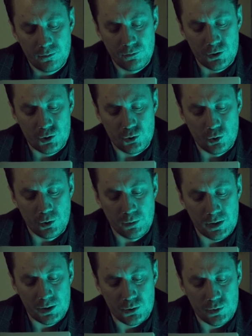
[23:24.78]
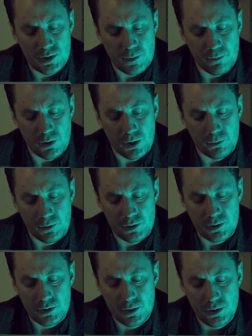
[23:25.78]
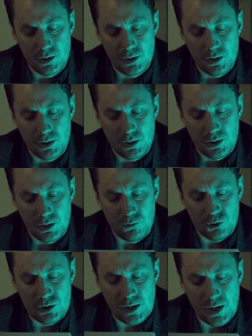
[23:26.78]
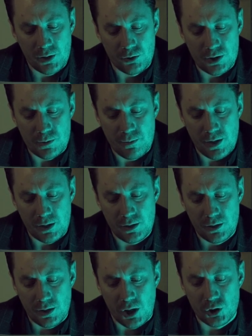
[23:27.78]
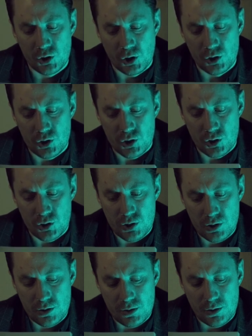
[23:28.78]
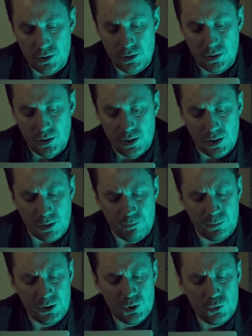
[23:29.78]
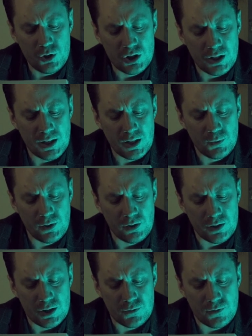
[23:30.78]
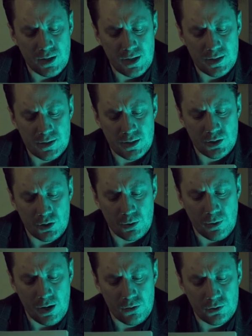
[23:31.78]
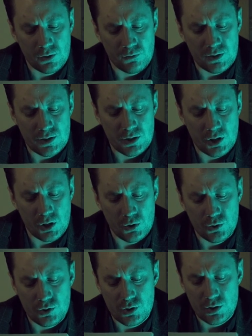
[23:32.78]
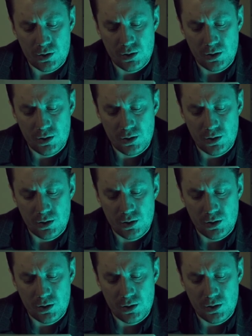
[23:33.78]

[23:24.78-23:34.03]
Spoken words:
We stormed into his apartment. He was lying on his bed, unconscious. A bluish liquid on his face had come out of his nose.